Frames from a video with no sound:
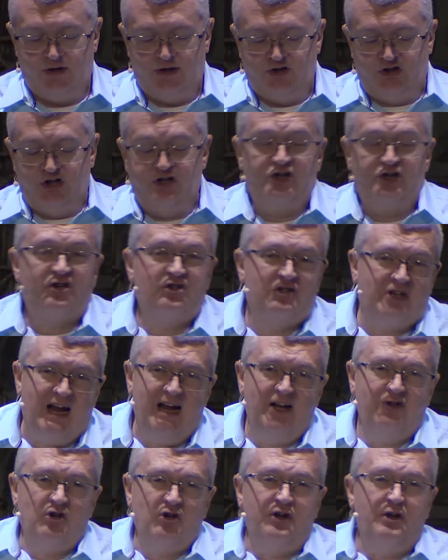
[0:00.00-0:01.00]
Jesus
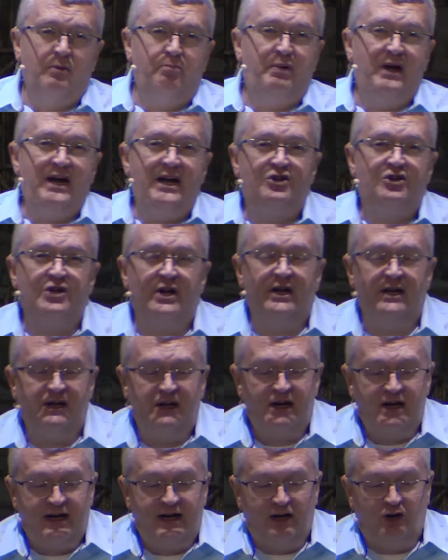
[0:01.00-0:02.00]
stands on the beach
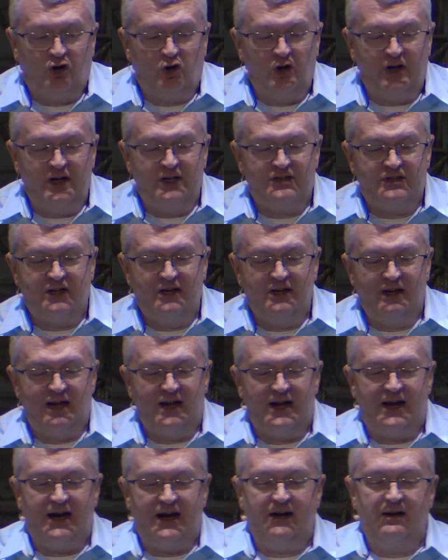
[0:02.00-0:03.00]
in increasing
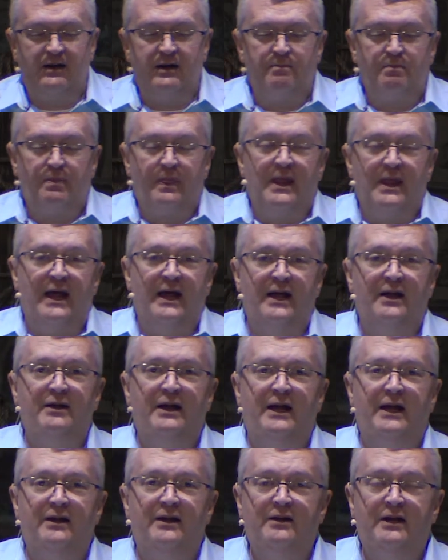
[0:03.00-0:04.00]
light.
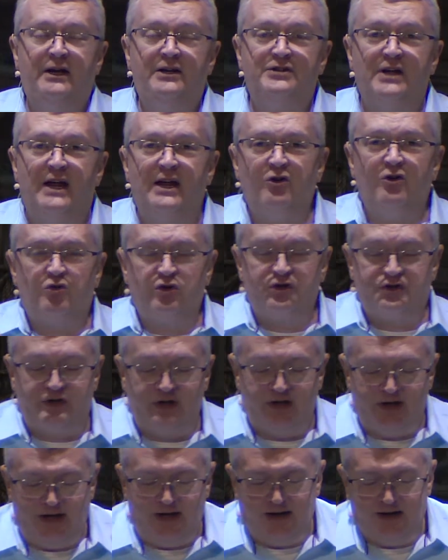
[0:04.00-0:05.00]
And he's
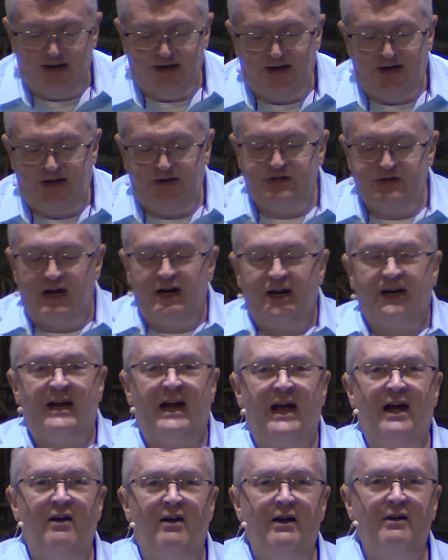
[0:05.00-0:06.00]
interested in, and he's
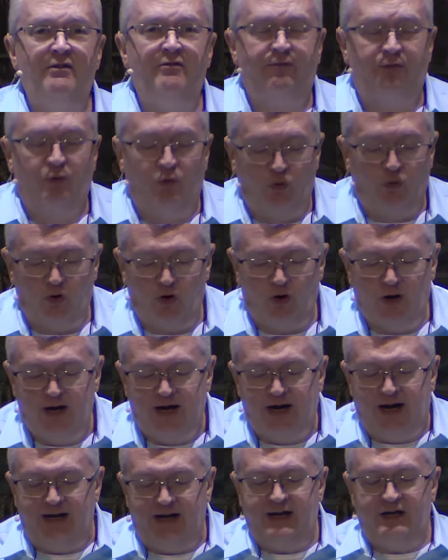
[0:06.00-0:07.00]
caring for,
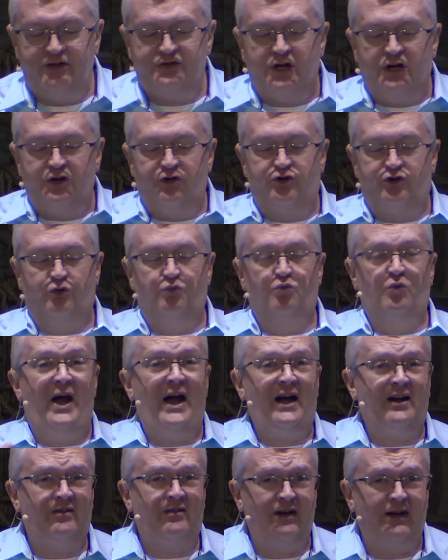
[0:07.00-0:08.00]
and he's
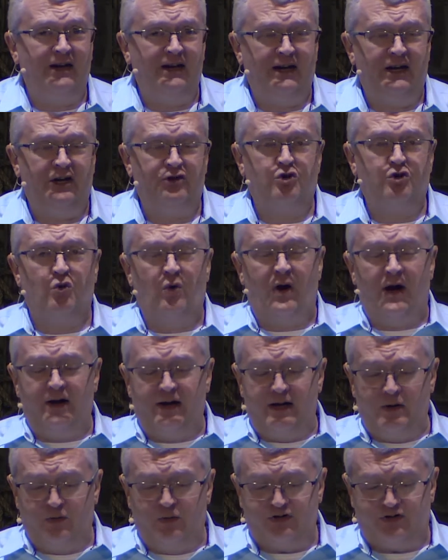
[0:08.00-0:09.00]
directing, and he's
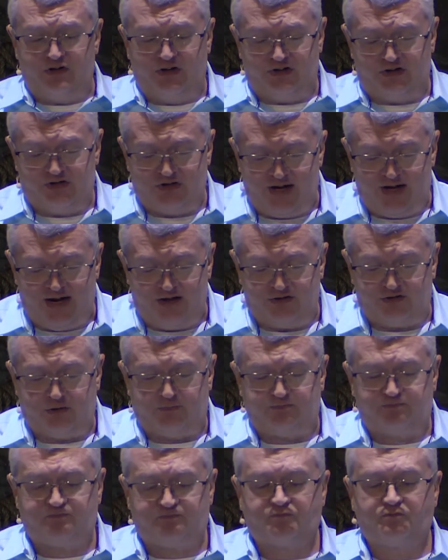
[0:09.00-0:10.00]
crowning with
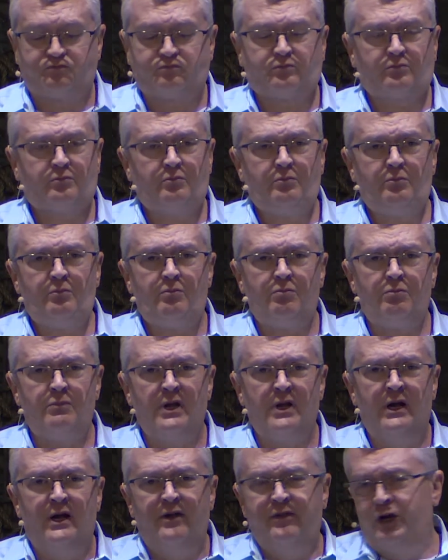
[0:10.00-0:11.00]
success
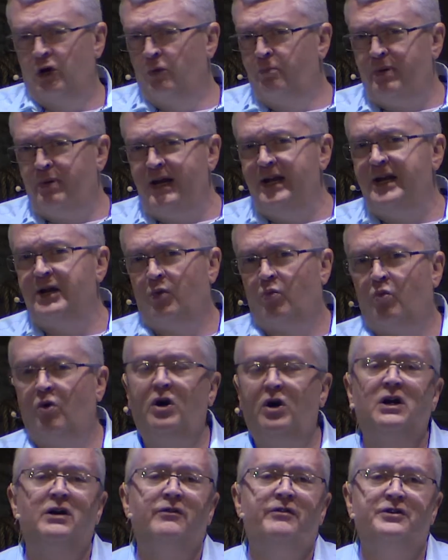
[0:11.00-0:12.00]
the obedient
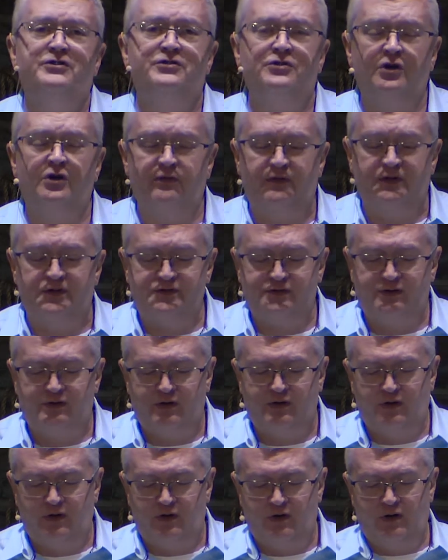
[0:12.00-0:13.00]
work of his servants,
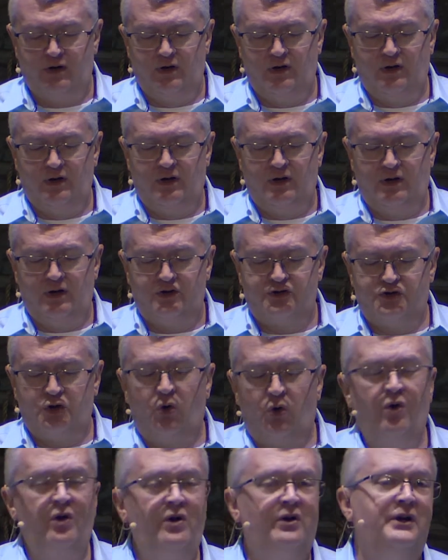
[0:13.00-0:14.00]

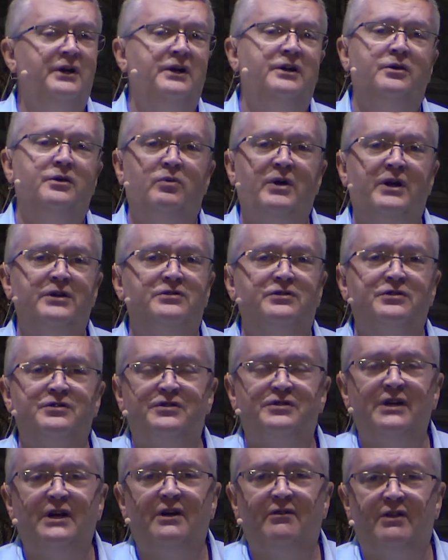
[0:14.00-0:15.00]
toiling in the restless
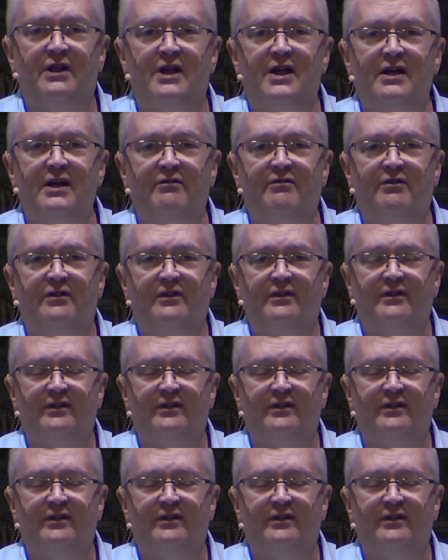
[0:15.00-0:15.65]
sea of life.